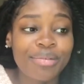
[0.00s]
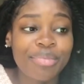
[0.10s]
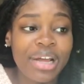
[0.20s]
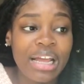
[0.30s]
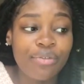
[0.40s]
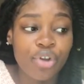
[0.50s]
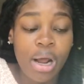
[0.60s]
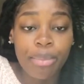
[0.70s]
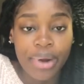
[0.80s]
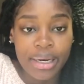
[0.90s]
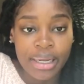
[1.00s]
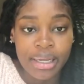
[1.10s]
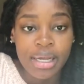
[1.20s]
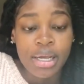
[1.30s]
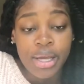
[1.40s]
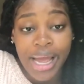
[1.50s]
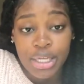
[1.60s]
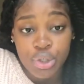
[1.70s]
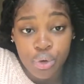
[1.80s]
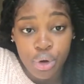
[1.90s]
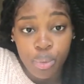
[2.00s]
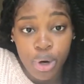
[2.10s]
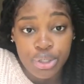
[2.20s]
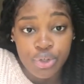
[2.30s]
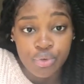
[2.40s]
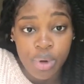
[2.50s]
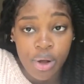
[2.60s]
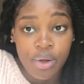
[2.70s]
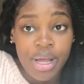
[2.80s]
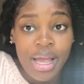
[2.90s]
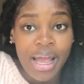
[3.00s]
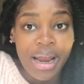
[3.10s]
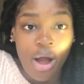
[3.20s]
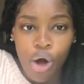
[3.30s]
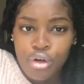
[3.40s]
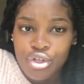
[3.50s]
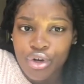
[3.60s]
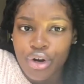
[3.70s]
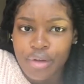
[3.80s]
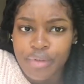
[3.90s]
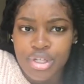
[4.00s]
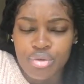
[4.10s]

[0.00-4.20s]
but if you're not pregnant, castor oil works as well. And I also heard of this